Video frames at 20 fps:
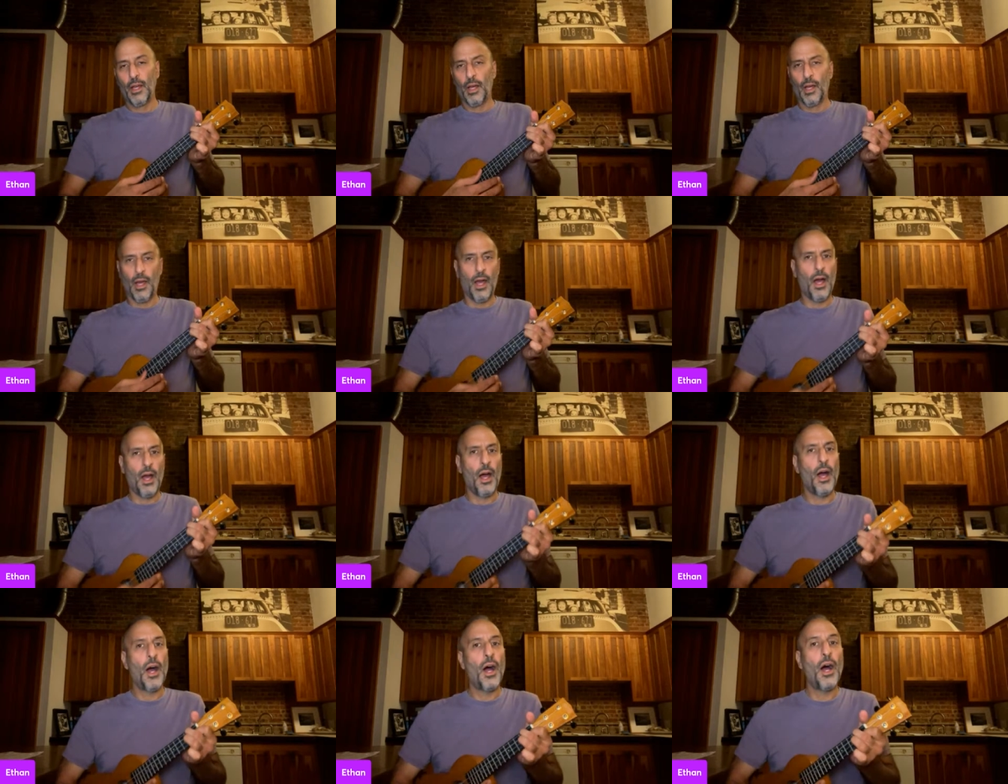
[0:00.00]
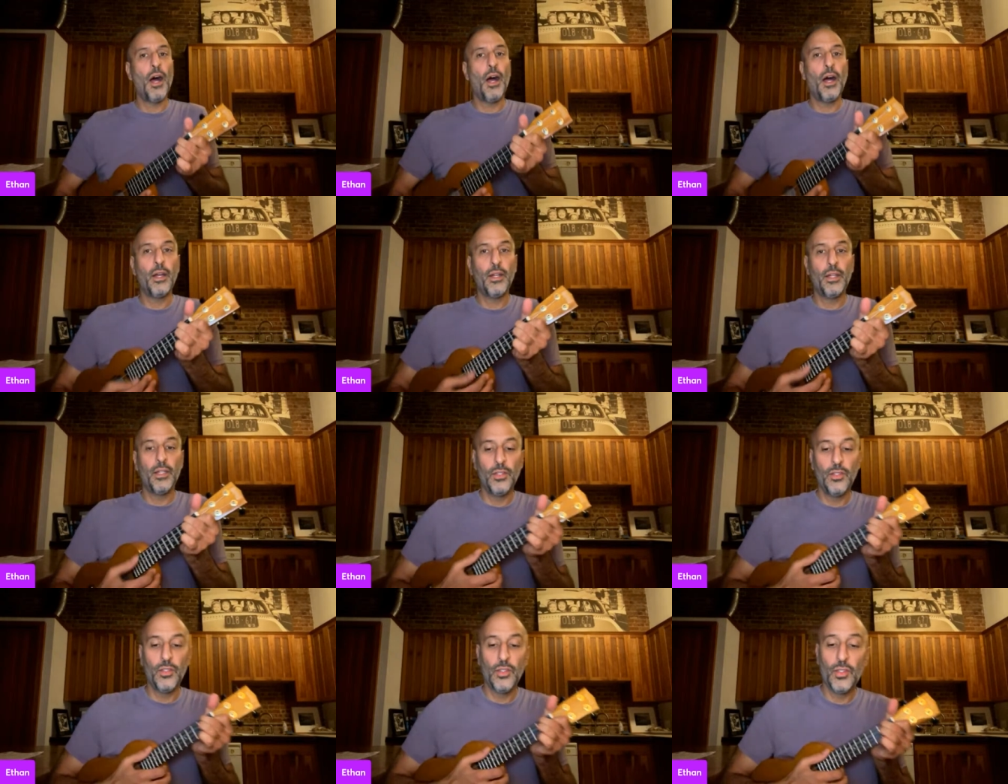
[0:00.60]
Heart
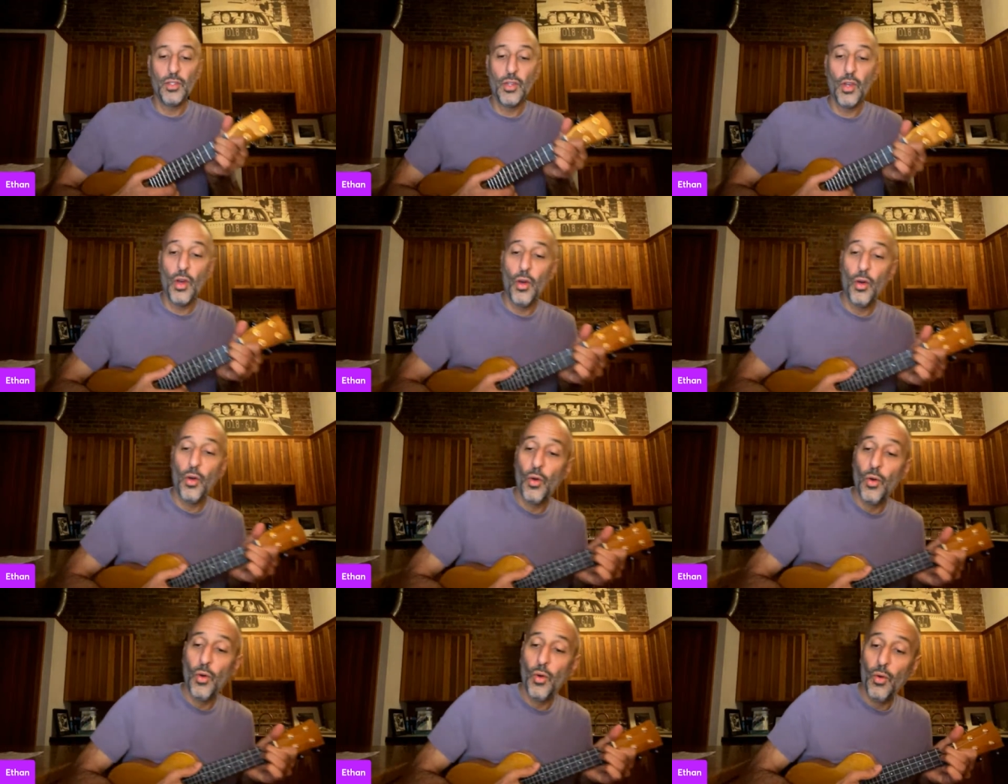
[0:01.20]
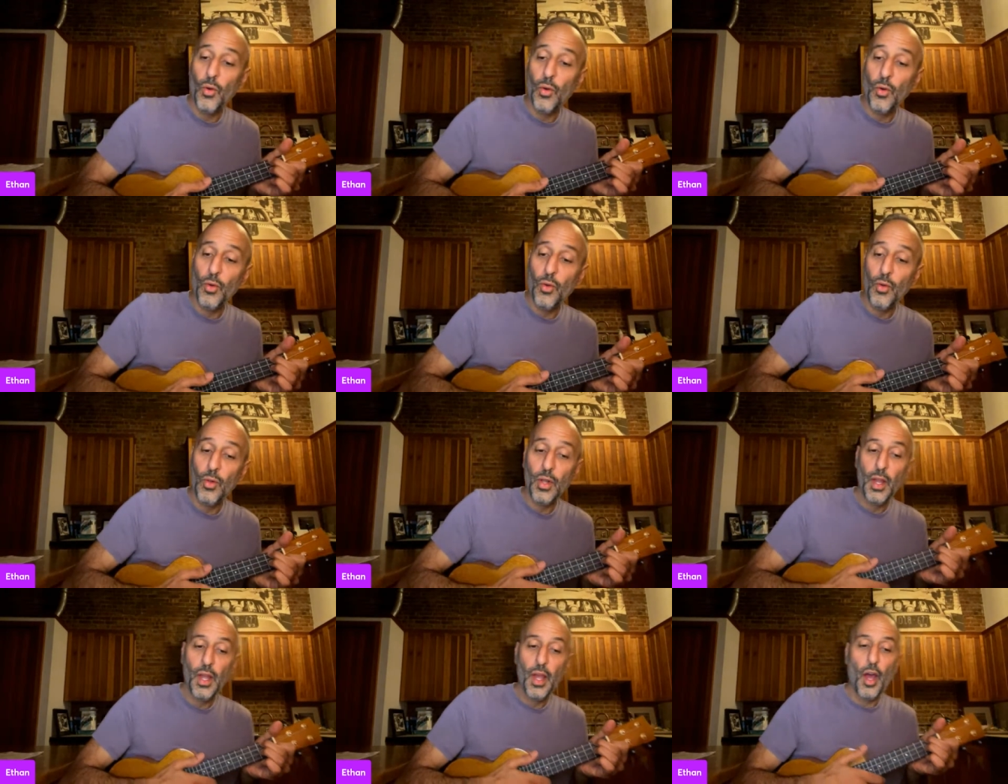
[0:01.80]
and
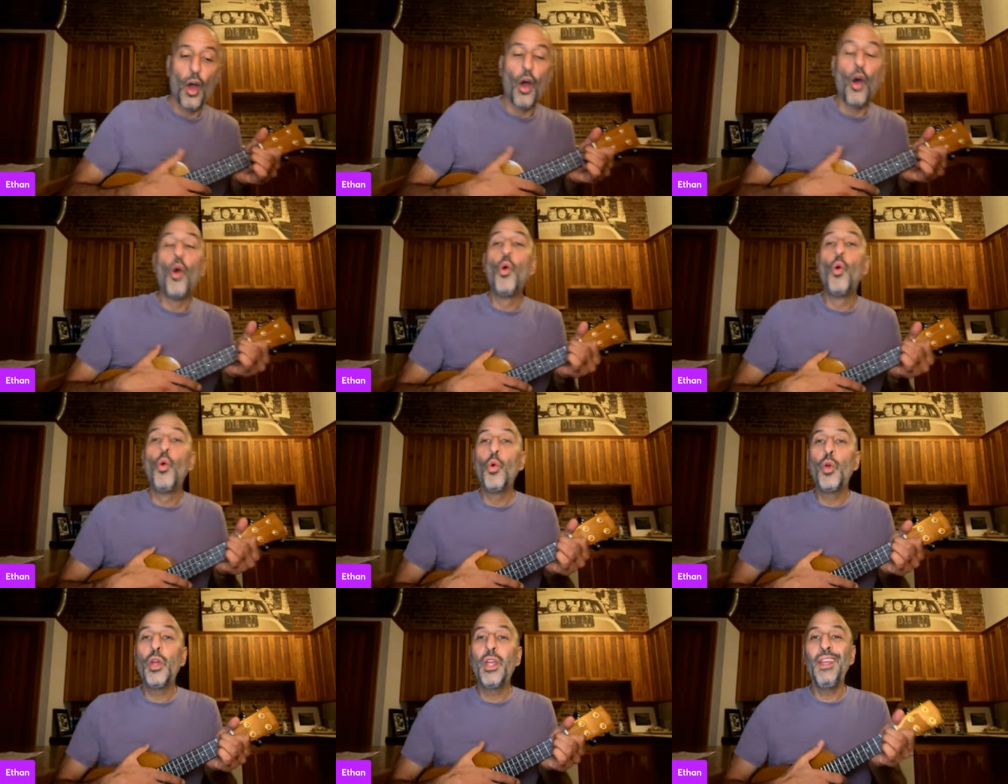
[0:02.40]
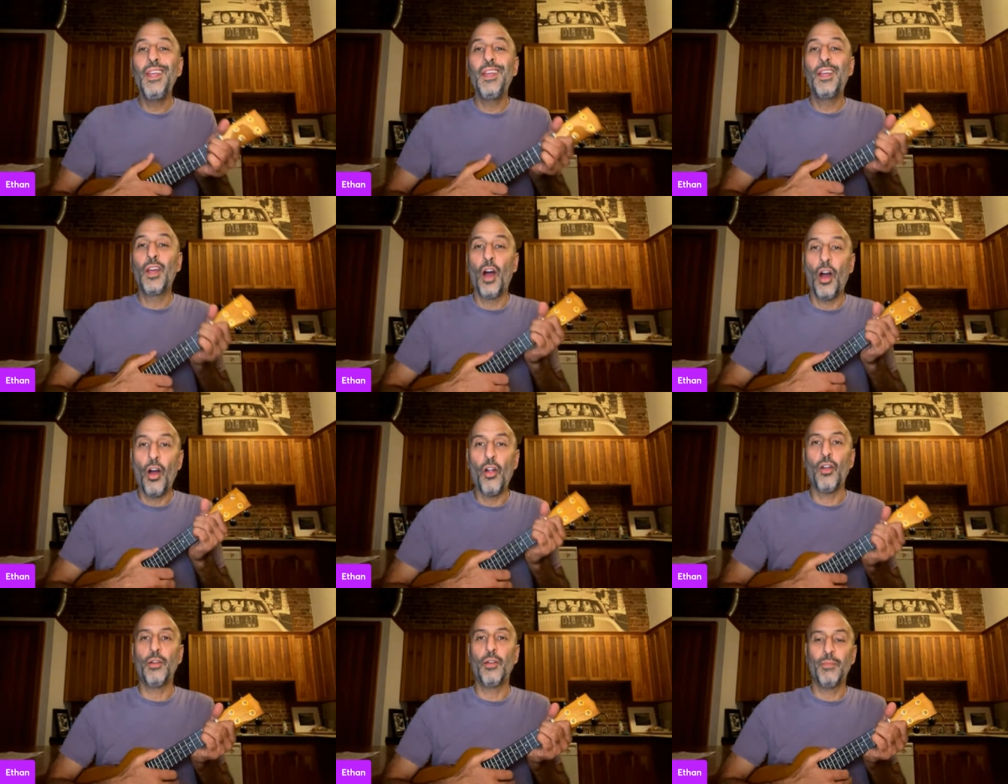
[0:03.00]
soul. Hoagie
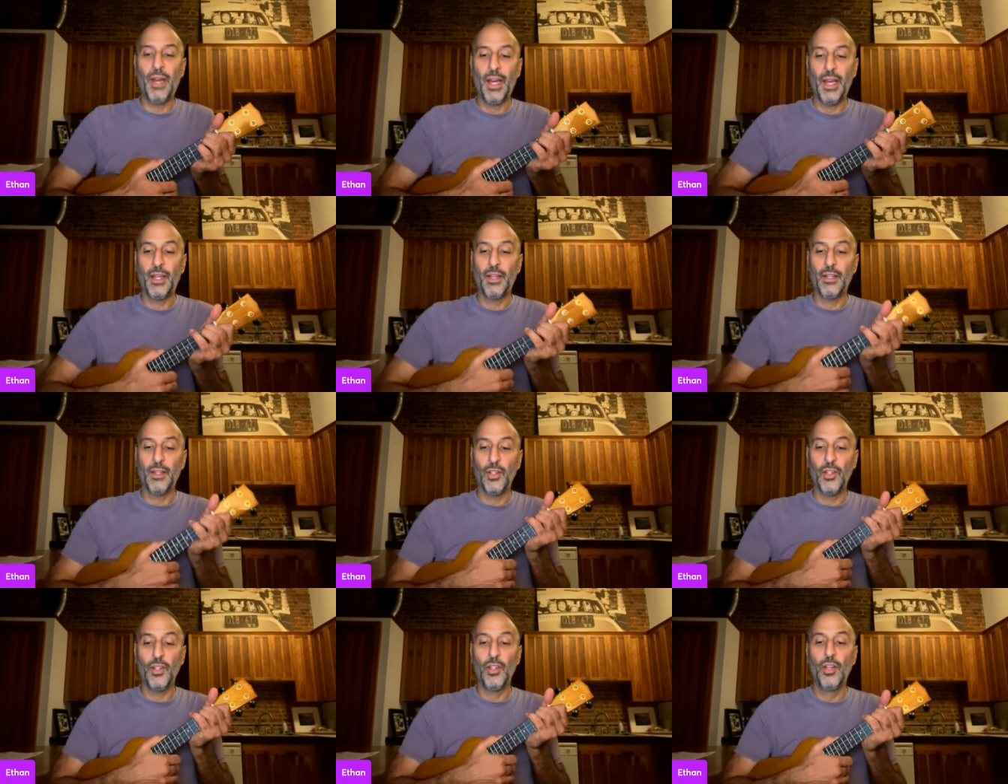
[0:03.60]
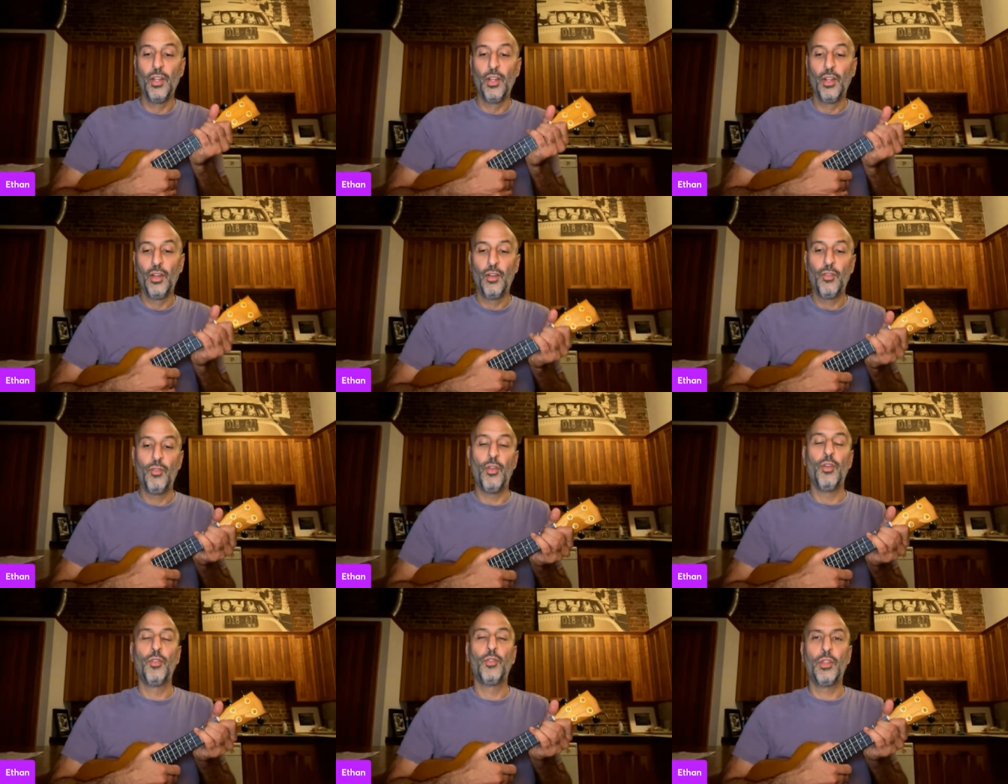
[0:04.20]
Carmichael
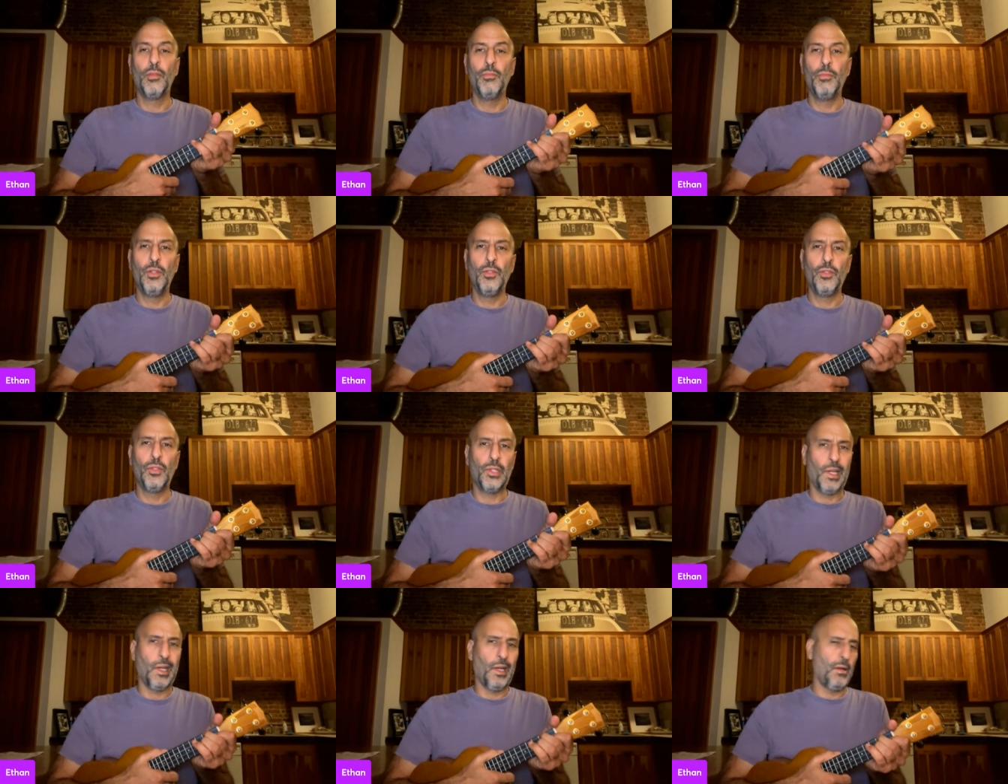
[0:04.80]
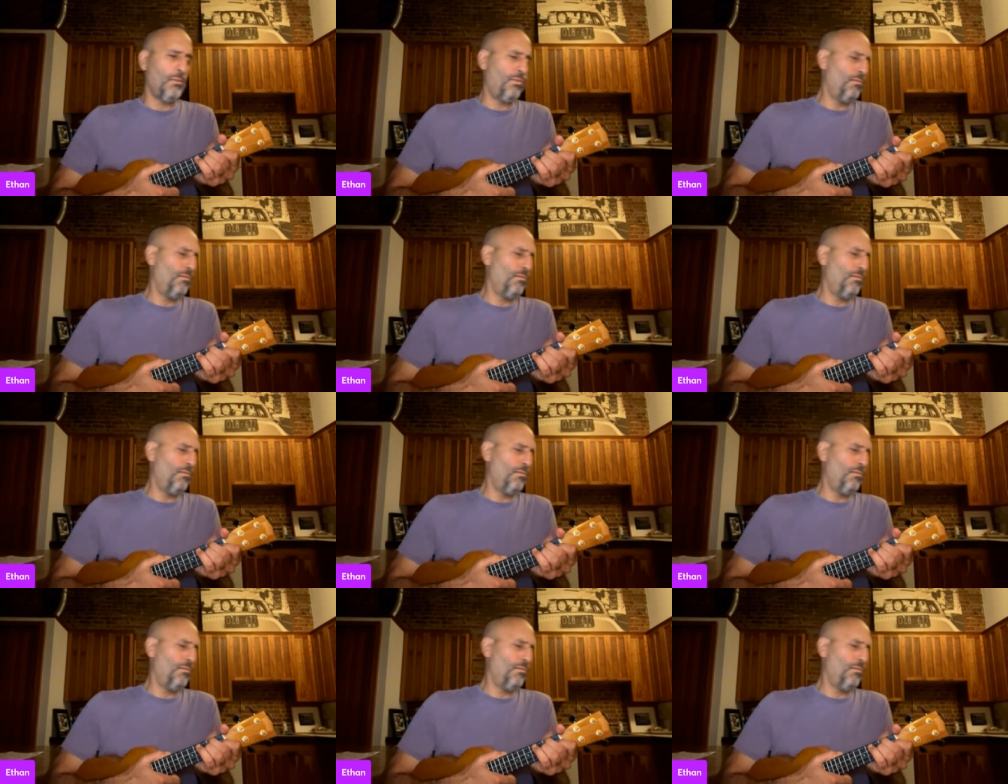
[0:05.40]
wrote the music.